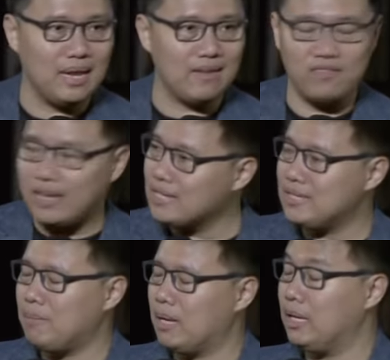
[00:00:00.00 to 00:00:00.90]
have kids,
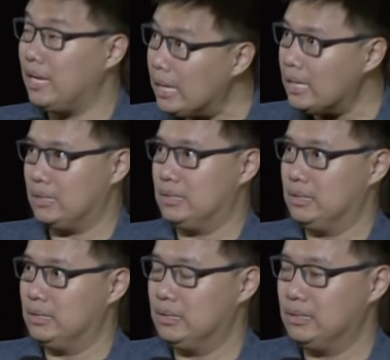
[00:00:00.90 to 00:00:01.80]
I'm like, kids,
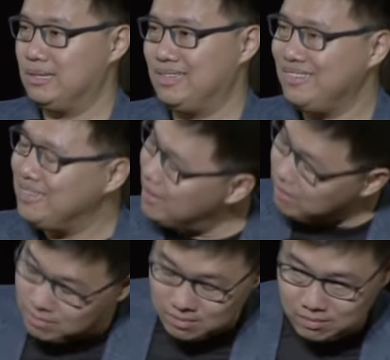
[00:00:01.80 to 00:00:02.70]
you
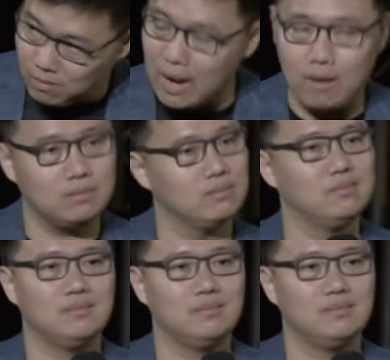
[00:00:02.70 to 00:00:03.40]
know, wow.